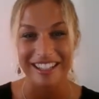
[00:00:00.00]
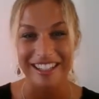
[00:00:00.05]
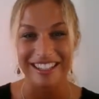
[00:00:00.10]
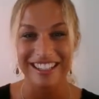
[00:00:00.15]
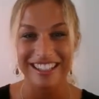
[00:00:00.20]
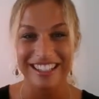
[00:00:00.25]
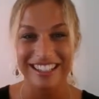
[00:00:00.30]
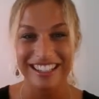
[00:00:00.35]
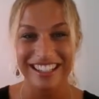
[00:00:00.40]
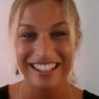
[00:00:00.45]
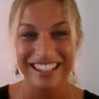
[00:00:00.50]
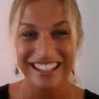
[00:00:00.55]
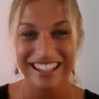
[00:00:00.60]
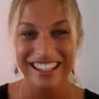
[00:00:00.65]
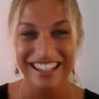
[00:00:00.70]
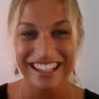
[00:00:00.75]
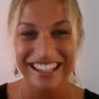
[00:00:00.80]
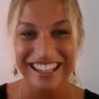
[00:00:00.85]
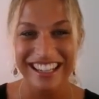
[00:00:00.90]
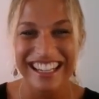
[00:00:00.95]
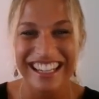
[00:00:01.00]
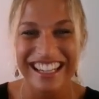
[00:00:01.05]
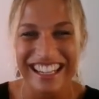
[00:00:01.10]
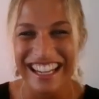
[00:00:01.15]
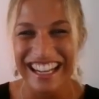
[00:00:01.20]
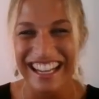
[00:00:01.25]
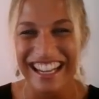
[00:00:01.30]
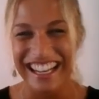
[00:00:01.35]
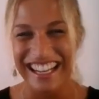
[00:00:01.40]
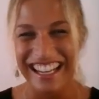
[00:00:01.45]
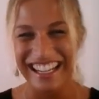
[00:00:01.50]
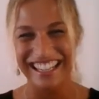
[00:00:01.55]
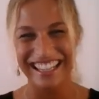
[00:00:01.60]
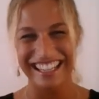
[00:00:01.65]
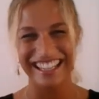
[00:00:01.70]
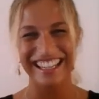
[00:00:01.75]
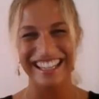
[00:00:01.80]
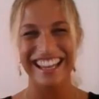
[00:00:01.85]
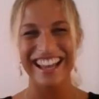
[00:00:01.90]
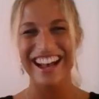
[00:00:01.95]
Yeah.
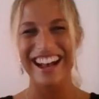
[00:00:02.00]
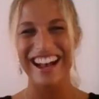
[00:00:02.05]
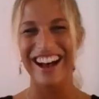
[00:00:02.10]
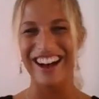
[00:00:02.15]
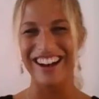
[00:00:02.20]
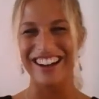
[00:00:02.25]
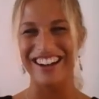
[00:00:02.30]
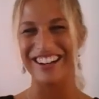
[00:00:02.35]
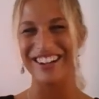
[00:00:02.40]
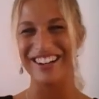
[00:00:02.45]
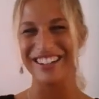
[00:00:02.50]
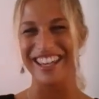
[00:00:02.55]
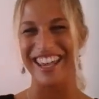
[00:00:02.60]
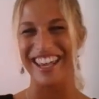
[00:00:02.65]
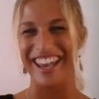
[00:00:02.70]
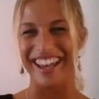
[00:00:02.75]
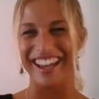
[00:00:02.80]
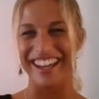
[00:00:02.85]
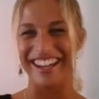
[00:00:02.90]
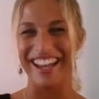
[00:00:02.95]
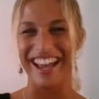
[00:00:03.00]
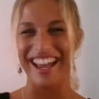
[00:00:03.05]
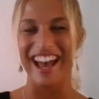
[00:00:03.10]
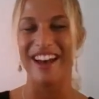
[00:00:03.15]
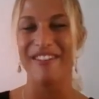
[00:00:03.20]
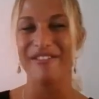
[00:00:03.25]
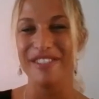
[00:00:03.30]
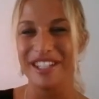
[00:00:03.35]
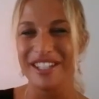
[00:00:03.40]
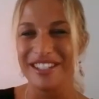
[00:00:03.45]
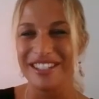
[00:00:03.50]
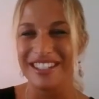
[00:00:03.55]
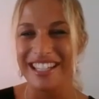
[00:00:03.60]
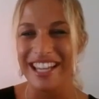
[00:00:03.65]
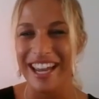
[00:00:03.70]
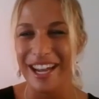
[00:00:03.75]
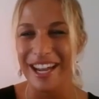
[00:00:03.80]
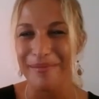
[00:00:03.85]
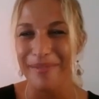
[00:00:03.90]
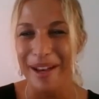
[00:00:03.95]
Thank you, me too. Okay, have a good
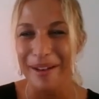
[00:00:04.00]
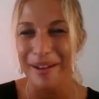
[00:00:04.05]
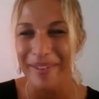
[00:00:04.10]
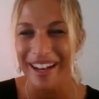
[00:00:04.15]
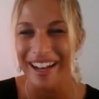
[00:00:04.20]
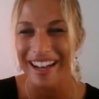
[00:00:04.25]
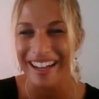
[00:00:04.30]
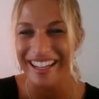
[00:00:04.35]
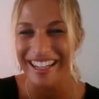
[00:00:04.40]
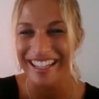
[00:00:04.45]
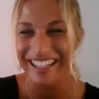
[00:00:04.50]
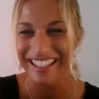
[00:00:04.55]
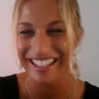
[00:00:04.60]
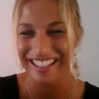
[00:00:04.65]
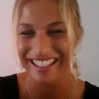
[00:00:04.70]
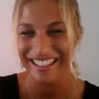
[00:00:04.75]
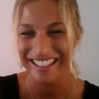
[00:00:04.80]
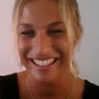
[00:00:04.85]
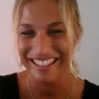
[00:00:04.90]
day. Bye-bye.